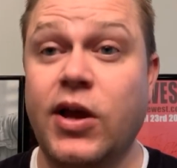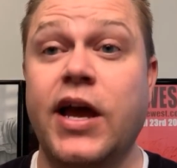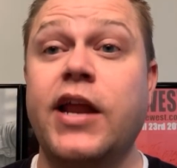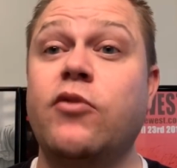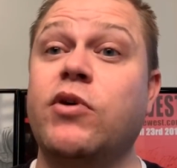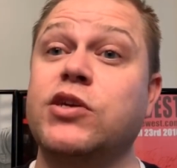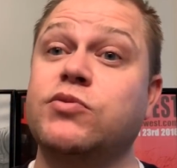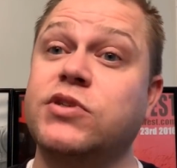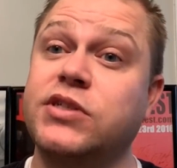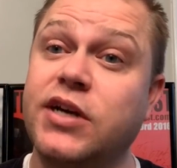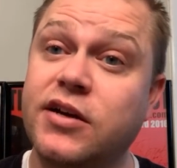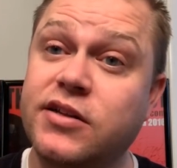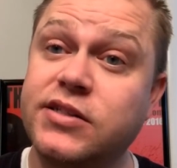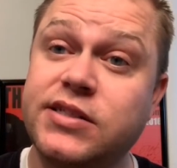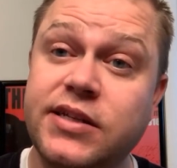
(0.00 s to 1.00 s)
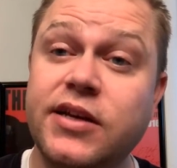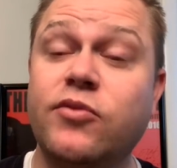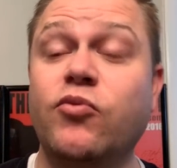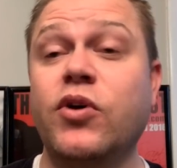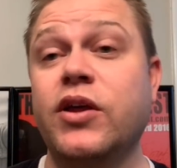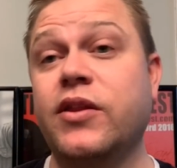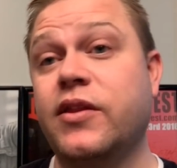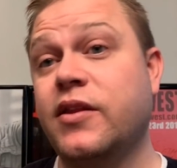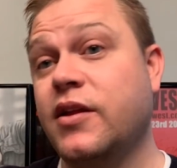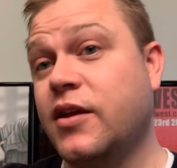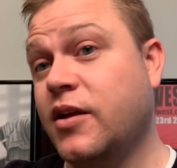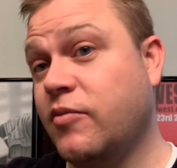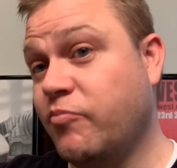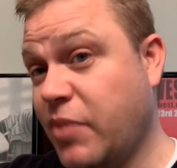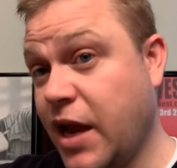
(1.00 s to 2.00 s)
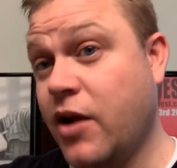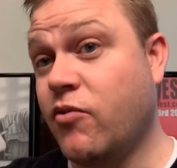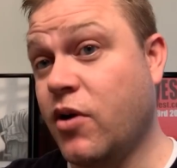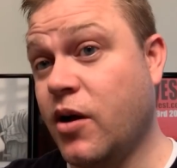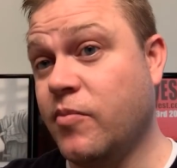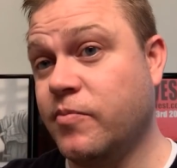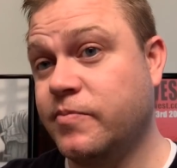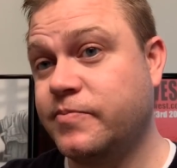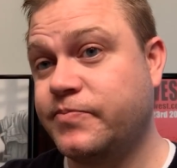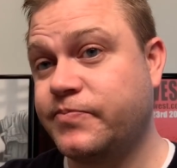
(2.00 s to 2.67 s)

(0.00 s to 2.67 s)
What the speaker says: anyways, what Douglas did with bay rum,